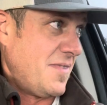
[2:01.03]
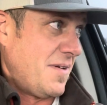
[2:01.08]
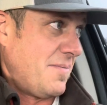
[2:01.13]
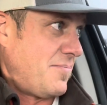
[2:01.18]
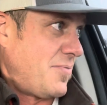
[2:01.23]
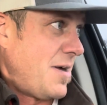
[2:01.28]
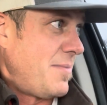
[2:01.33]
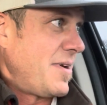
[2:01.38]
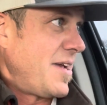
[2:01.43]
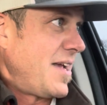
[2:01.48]

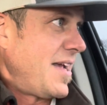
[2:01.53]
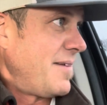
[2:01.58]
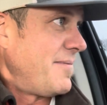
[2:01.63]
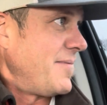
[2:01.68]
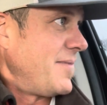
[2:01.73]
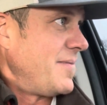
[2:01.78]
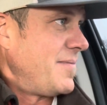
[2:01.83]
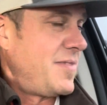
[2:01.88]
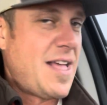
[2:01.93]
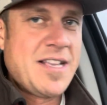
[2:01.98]
probably
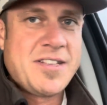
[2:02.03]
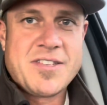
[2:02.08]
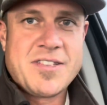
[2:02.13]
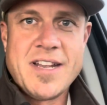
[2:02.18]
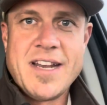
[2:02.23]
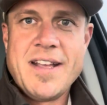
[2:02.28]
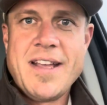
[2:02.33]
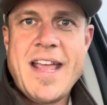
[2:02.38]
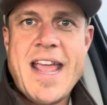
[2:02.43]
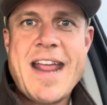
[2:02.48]
less
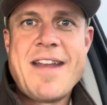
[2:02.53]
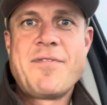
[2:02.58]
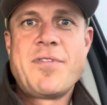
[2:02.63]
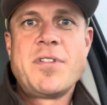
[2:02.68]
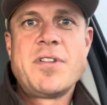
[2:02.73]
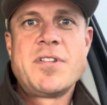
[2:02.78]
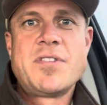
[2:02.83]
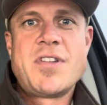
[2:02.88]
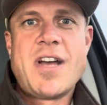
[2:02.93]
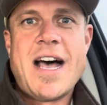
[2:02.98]
than a
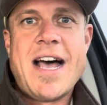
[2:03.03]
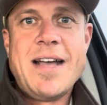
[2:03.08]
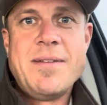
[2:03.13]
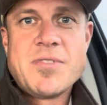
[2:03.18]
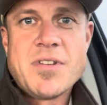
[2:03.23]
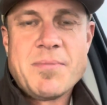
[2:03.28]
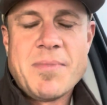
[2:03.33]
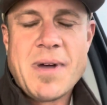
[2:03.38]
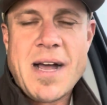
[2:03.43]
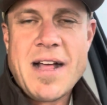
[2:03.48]
handful of
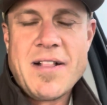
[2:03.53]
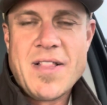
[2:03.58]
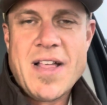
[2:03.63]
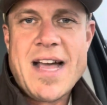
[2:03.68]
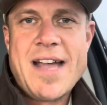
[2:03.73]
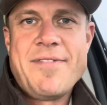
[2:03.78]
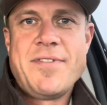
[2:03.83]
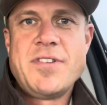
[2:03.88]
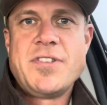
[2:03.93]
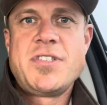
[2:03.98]
times in my
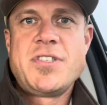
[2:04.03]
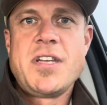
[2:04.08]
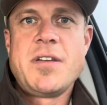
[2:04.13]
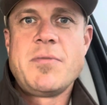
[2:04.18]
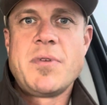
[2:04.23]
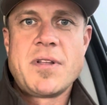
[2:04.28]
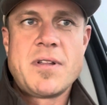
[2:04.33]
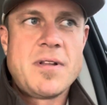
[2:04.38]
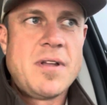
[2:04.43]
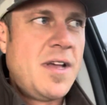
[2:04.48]
life, and she
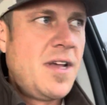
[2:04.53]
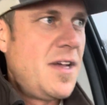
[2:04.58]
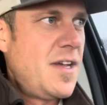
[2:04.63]
went